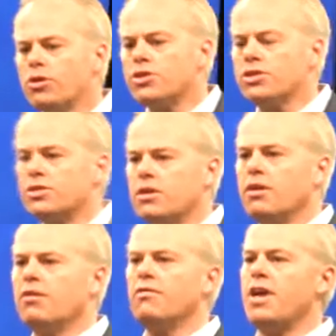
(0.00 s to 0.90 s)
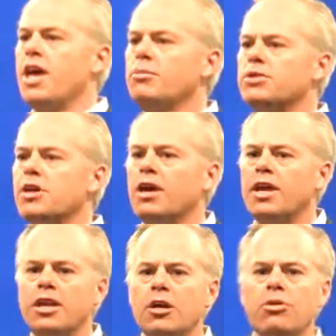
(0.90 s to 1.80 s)
Purchase of Amazon
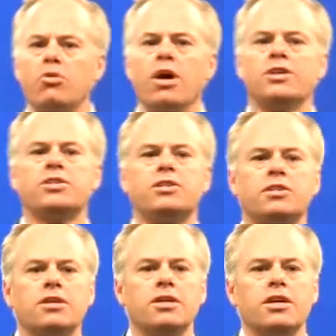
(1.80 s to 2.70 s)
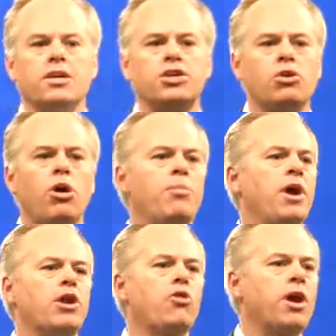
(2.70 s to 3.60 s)
AWS show up
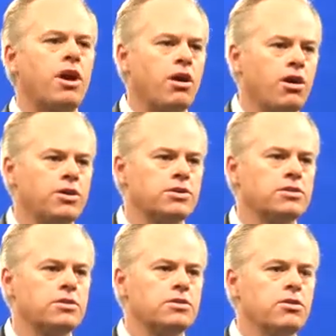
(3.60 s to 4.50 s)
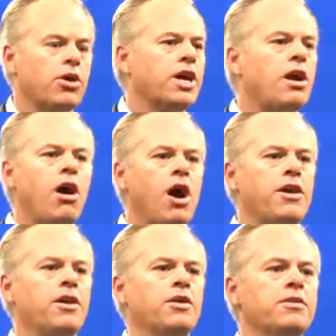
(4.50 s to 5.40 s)
on credit cards or get
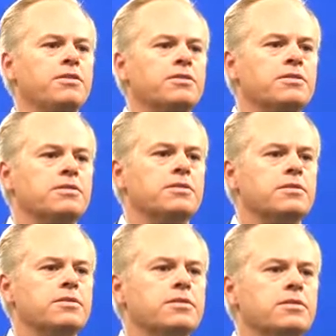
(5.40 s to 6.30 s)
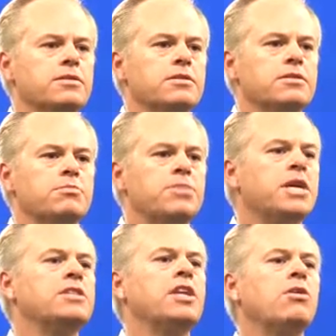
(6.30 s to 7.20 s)
audited,
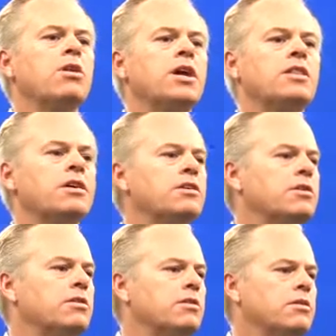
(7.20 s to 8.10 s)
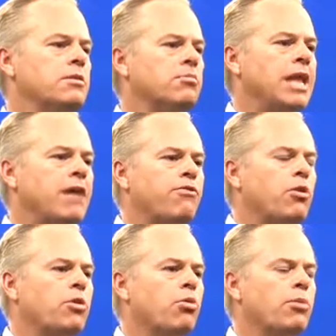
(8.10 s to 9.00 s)
because they don't like the
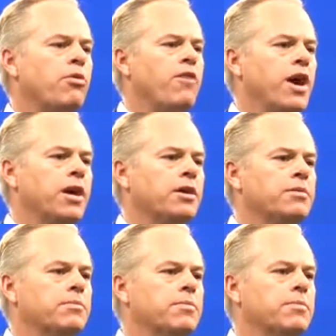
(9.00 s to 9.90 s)
platform that we're providing.